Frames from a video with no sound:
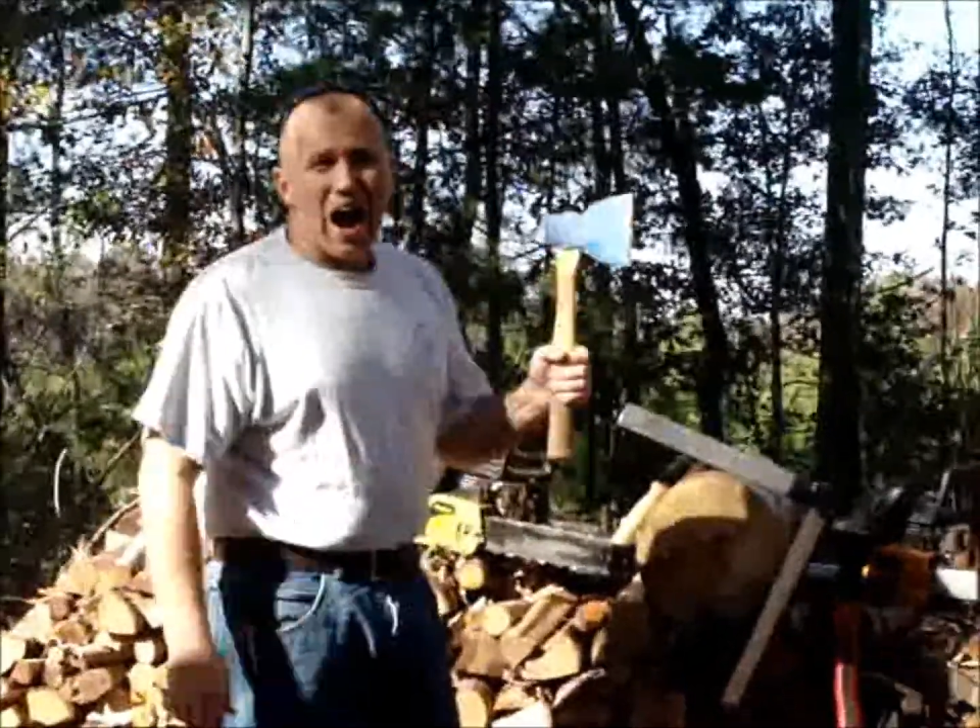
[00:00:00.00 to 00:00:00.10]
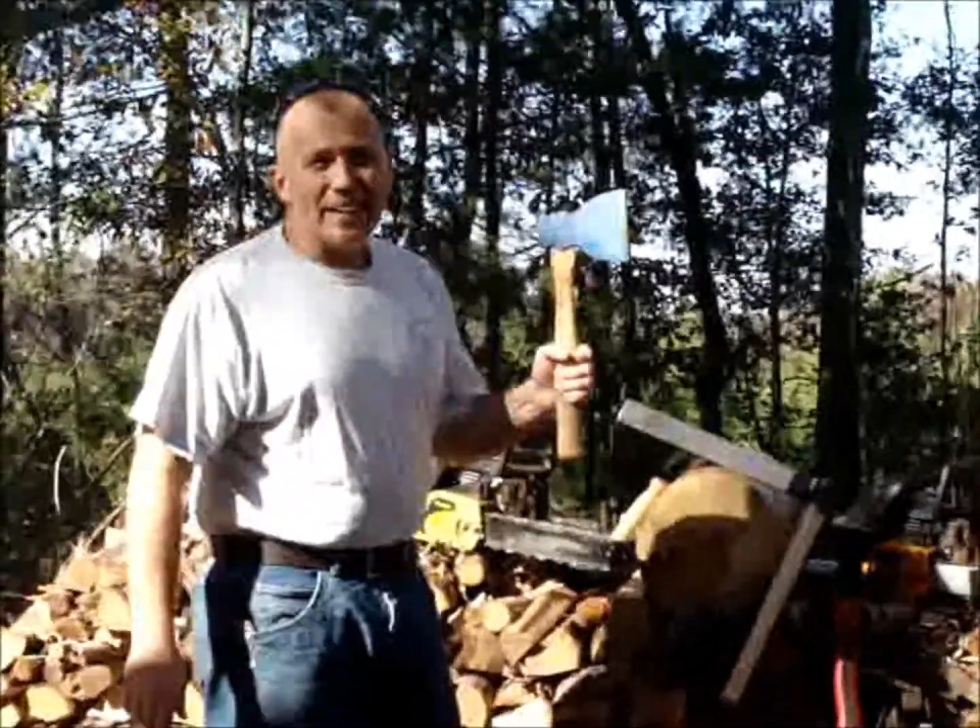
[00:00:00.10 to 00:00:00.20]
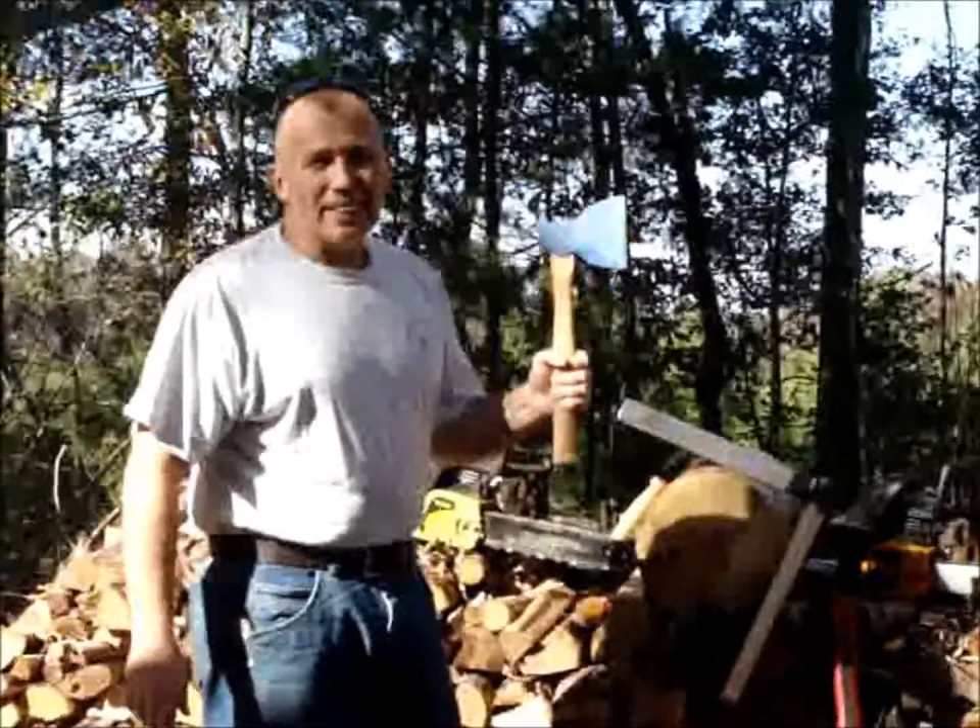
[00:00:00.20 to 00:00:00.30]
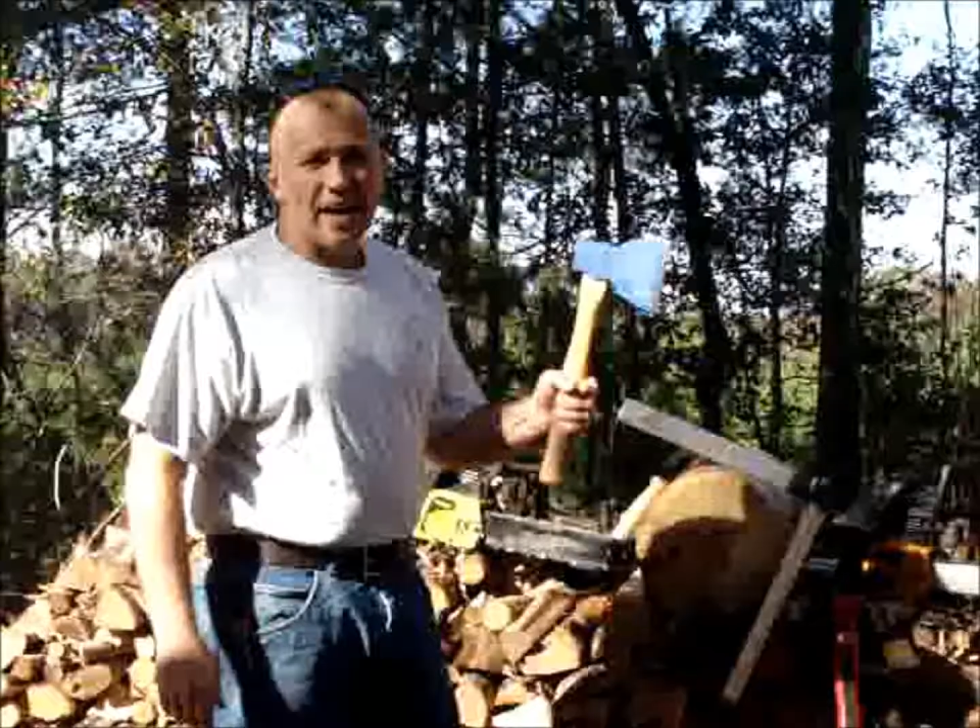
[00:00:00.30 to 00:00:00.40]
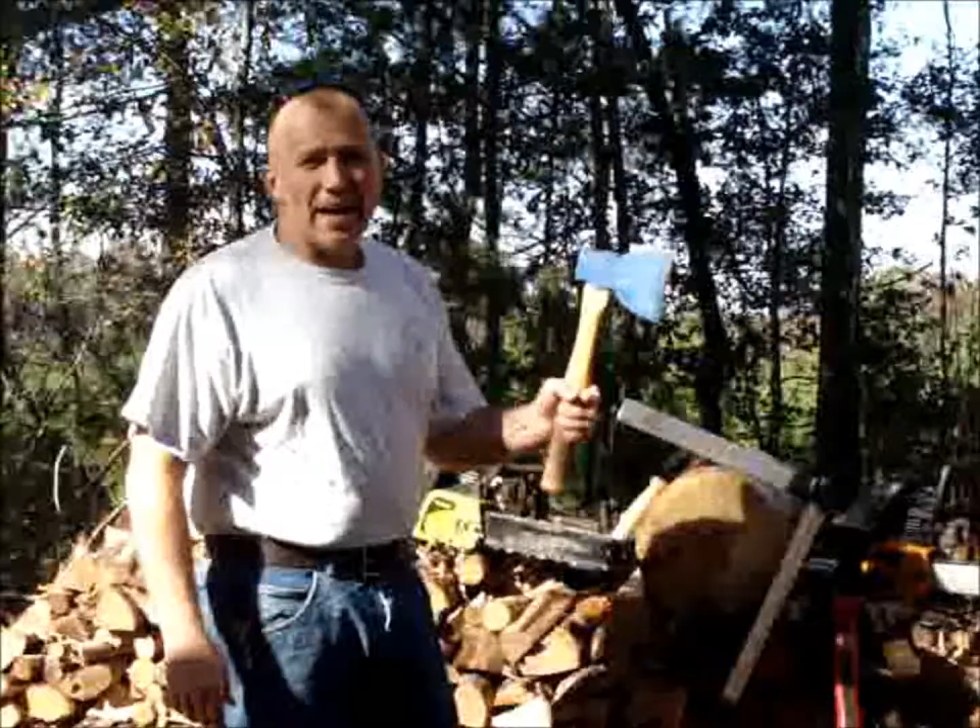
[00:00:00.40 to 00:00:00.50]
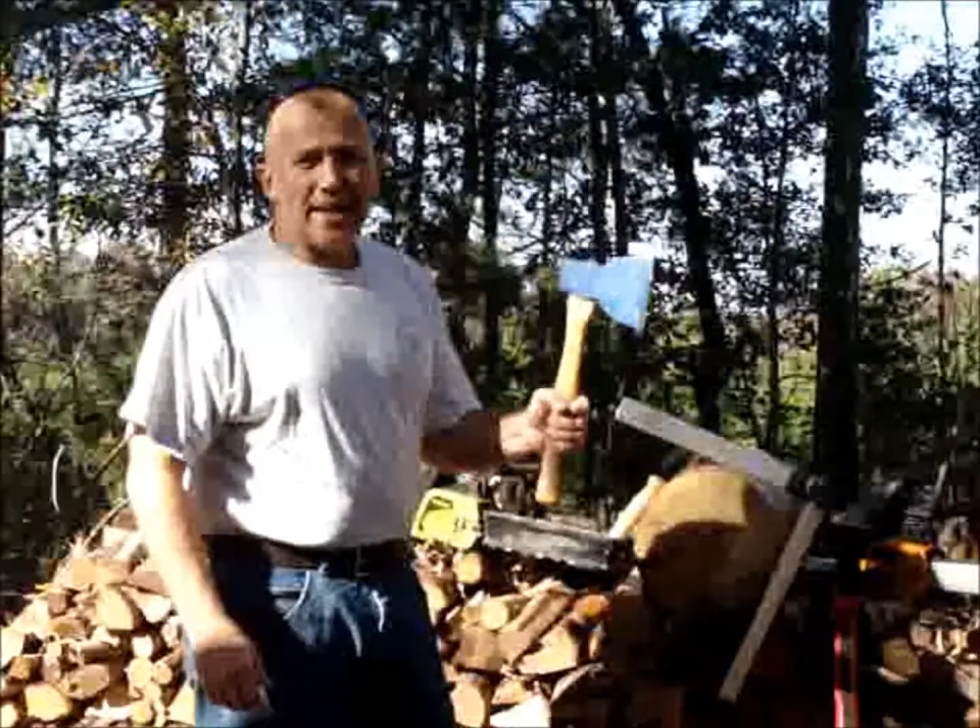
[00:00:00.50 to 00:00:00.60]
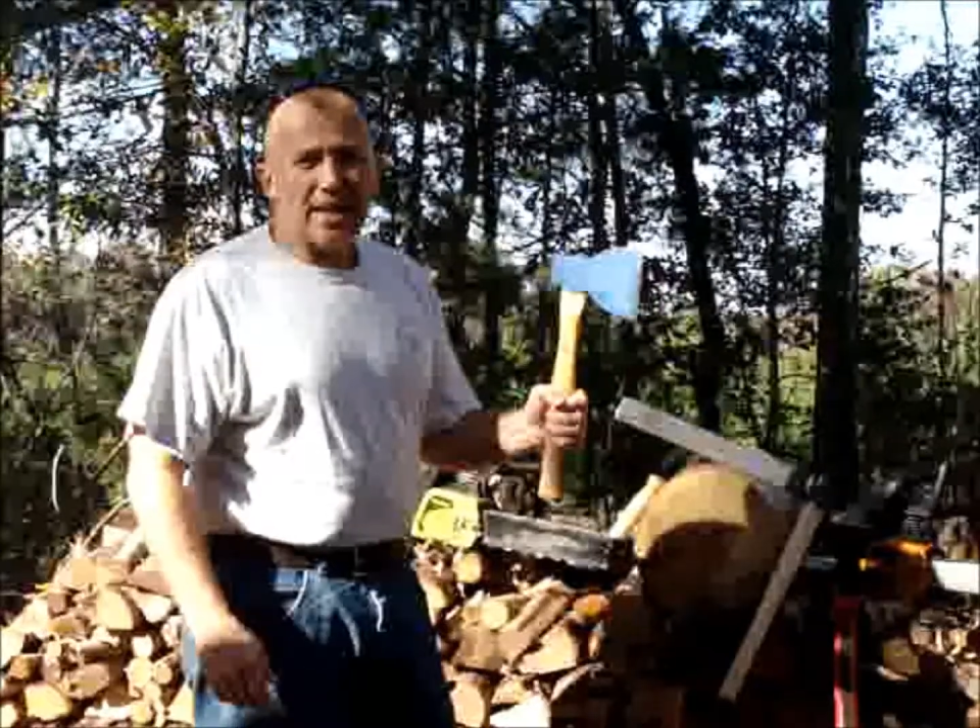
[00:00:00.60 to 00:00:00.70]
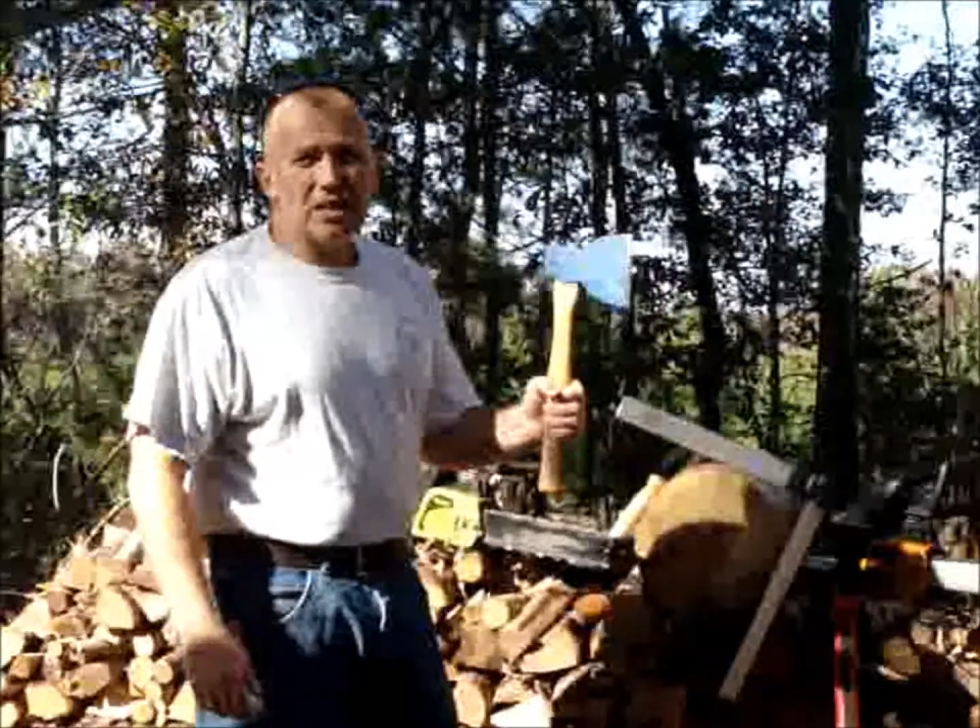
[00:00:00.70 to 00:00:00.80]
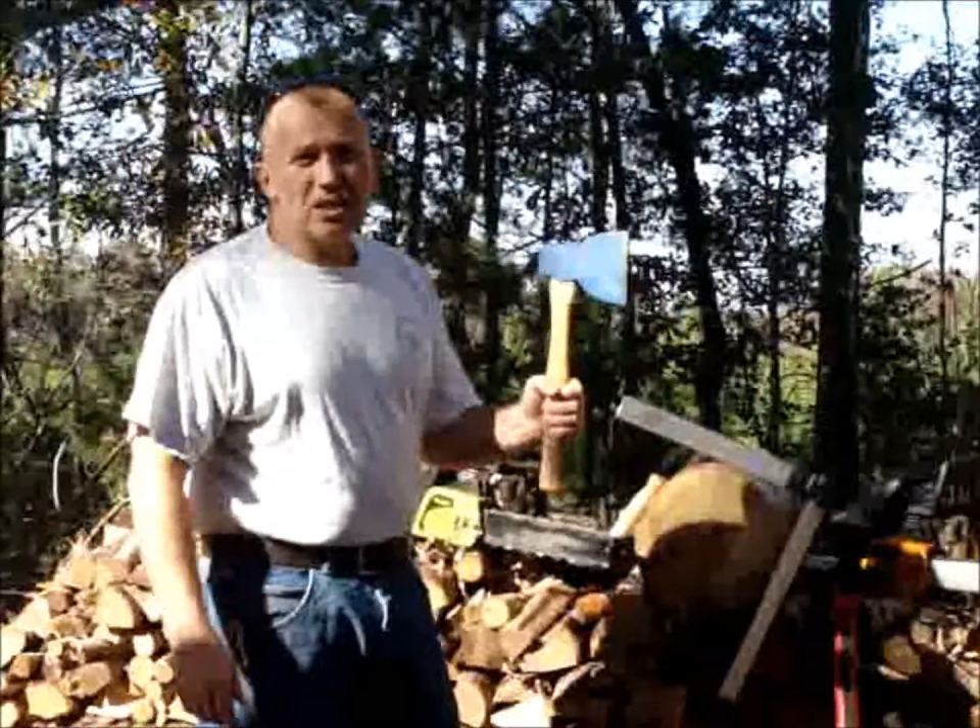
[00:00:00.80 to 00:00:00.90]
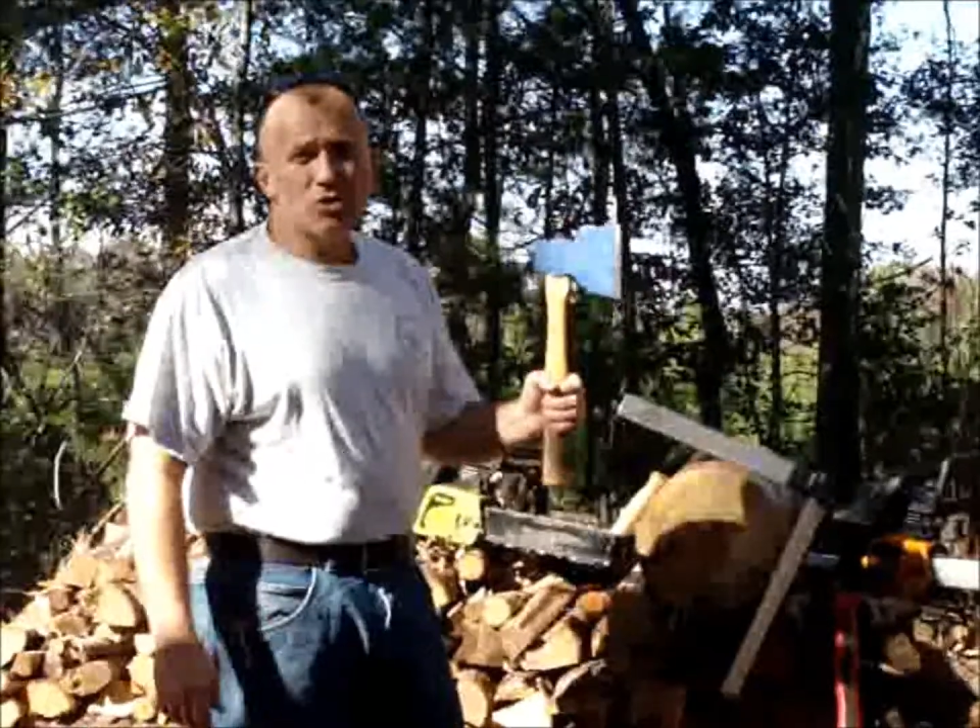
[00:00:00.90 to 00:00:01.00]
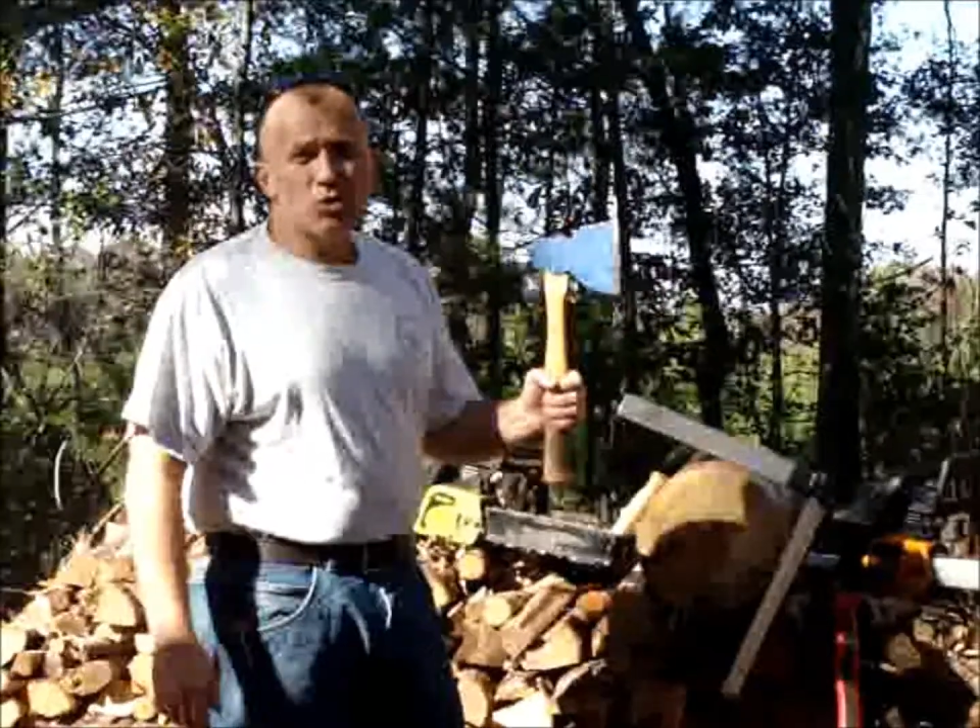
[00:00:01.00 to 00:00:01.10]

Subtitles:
I like it